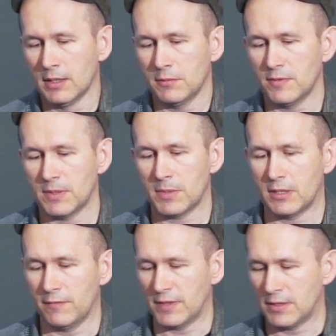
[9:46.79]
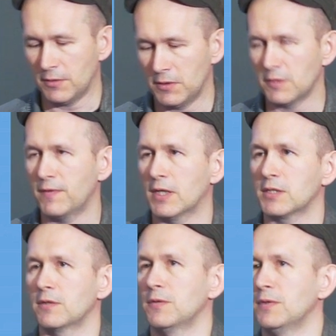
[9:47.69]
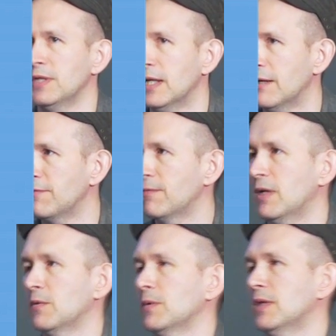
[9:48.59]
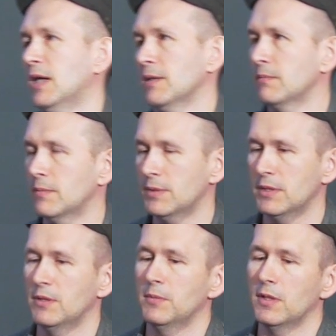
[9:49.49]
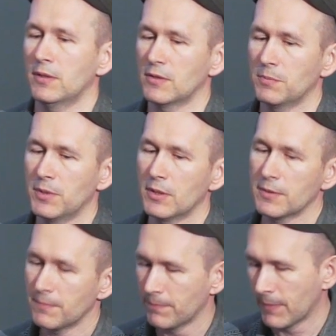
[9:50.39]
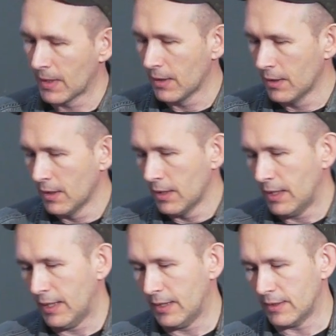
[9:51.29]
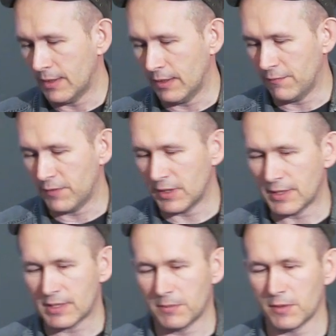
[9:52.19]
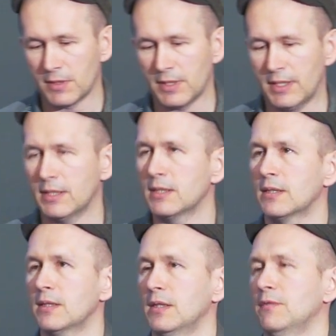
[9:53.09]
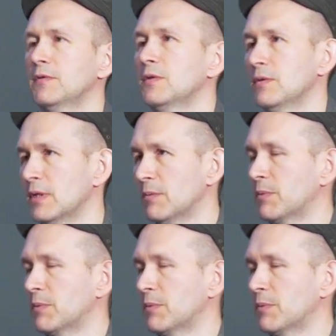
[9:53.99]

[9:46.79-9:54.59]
with some kind of a storage function or UDF, and we're done. So the model is built. And very similarly, if we're doing the